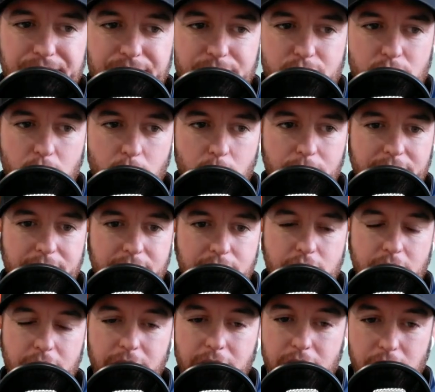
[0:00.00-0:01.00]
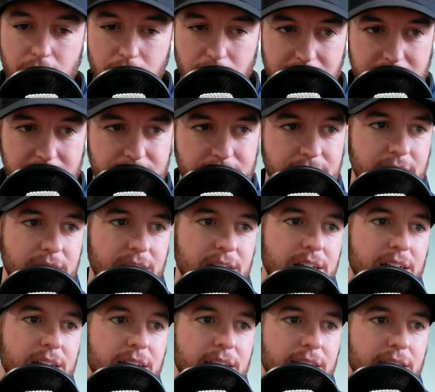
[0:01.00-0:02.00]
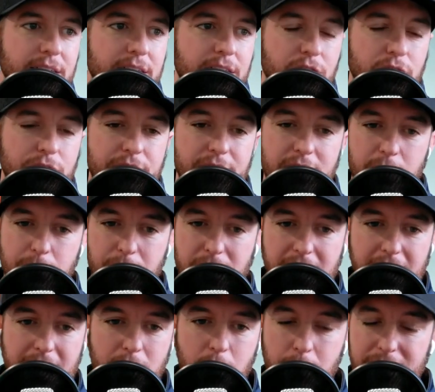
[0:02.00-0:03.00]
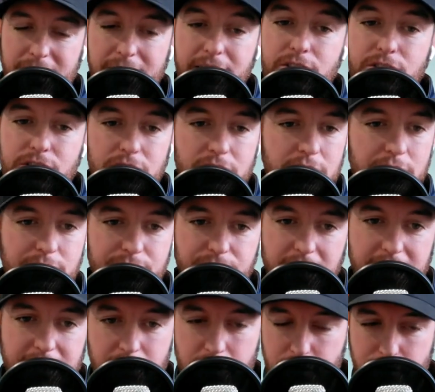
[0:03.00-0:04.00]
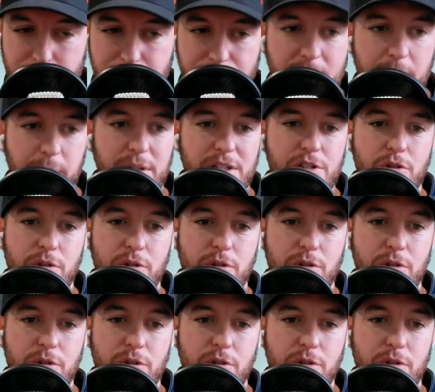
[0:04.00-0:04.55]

So in the chair that you're in, you're thinking about how am I going to serve 800 families?